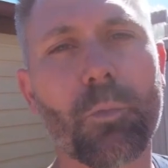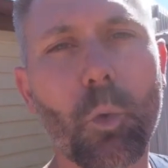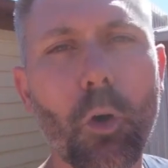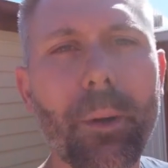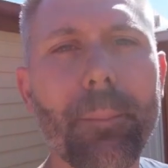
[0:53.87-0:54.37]
and
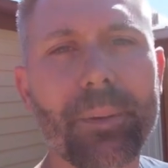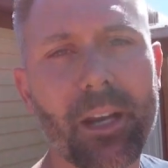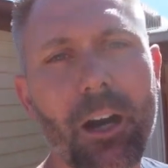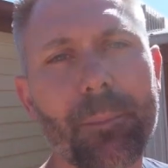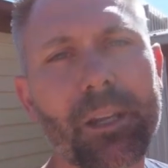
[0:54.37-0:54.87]
warm up
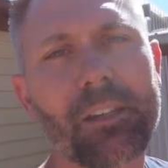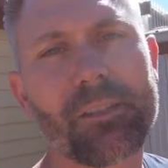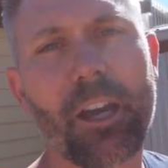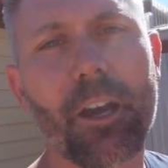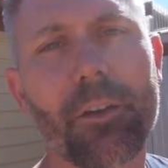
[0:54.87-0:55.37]
behind me
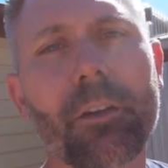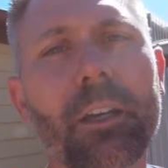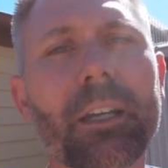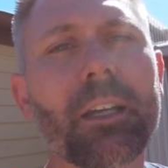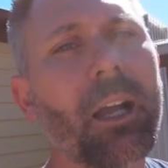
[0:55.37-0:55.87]
so
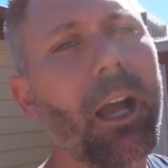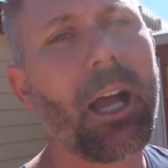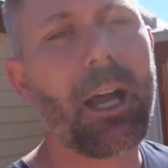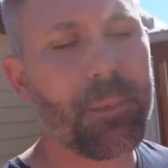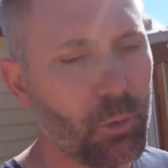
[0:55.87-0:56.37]

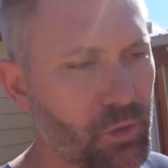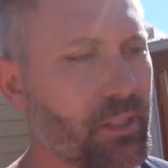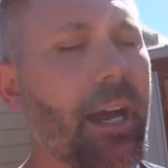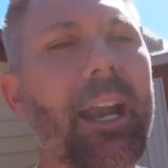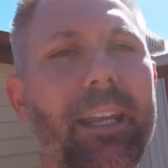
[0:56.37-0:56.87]
it will
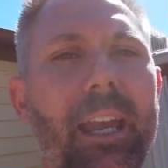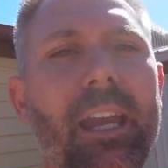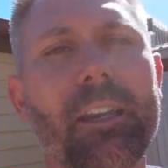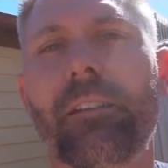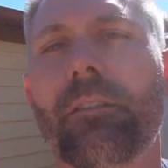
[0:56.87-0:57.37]
start
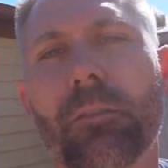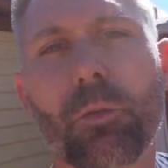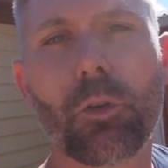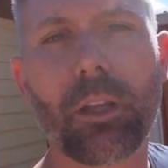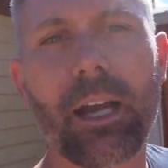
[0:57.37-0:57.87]
again and
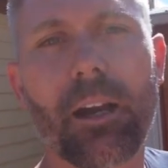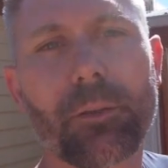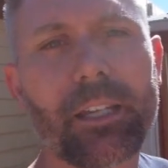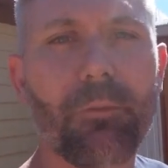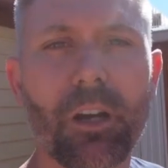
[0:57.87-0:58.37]

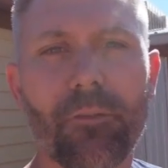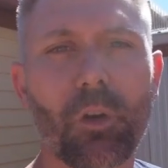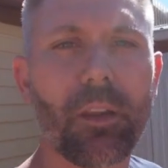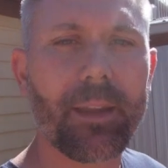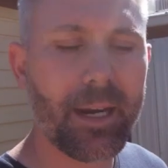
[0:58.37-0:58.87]
we'll get rid of
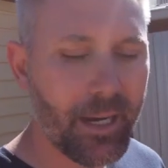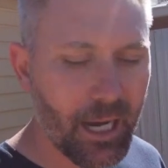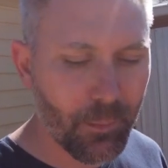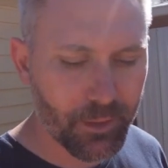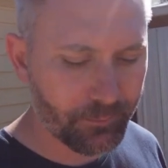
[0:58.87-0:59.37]
all of that
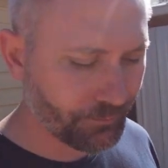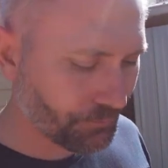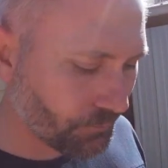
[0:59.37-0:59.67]
carbon.